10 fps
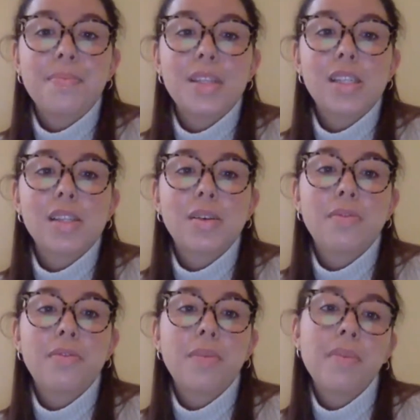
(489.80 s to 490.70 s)
So
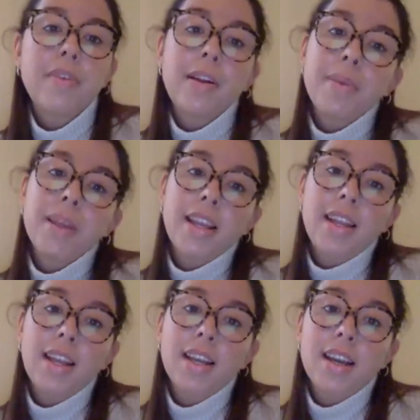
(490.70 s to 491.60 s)
from the very
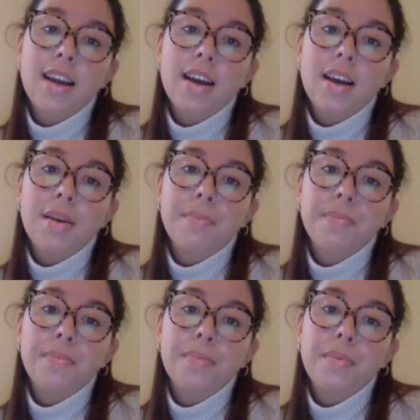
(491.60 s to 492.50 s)
beginning,
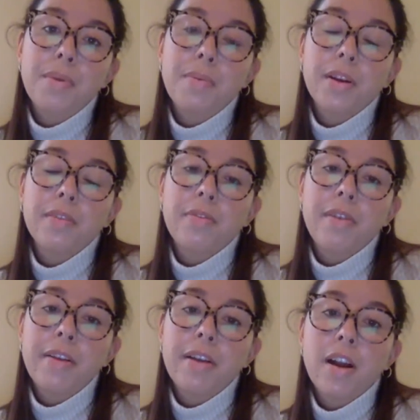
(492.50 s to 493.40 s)
we worked
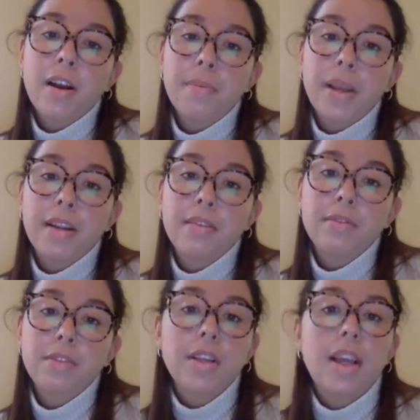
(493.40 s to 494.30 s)
very hard by,
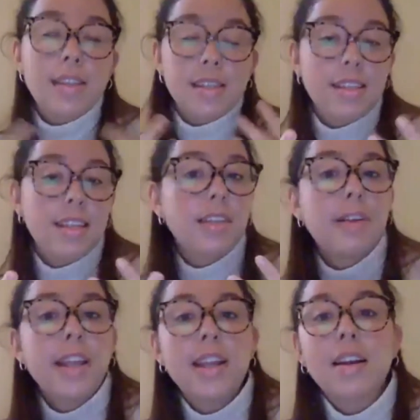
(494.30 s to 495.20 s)
as I said,
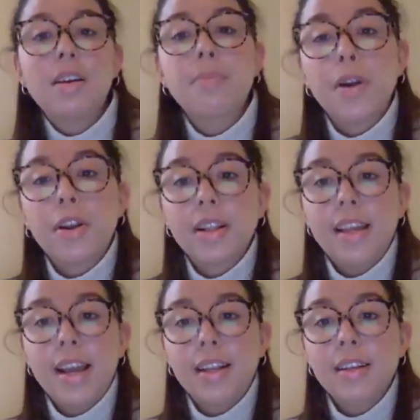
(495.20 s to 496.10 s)
creating a product
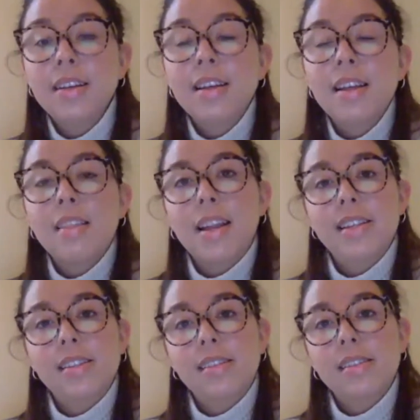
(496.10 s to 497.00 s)
line that
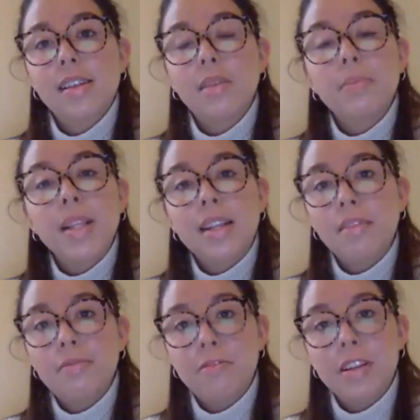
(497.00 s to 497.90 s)
is completely
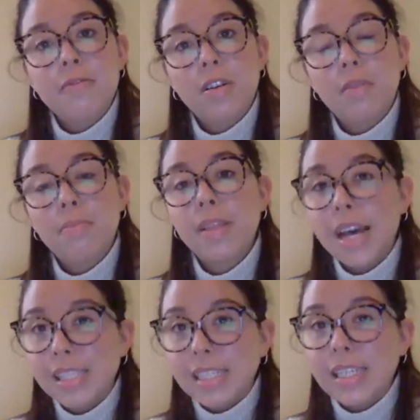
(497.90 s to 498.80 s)
free from
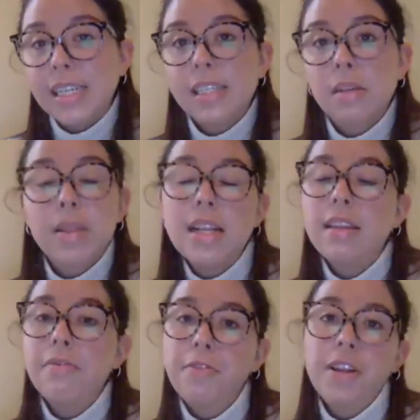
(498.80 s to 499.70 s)
plastics,
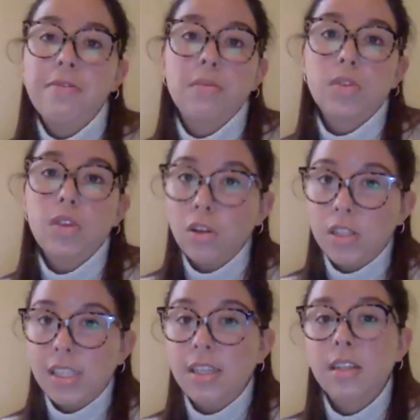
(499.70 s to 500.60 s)
completely free from
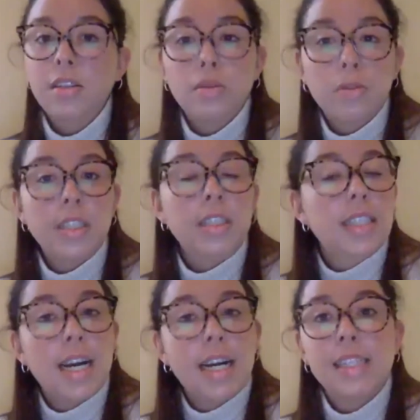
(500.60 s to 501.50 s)
toxin, chlorine,
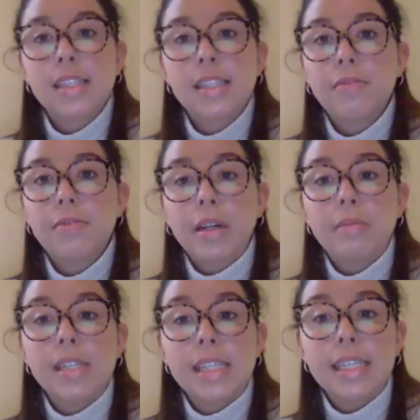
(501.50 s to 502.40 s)
dyes,
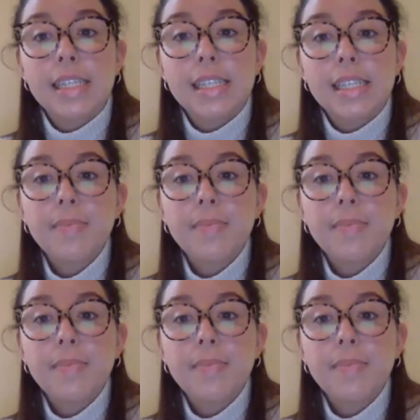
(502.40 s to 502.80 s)
fragrances,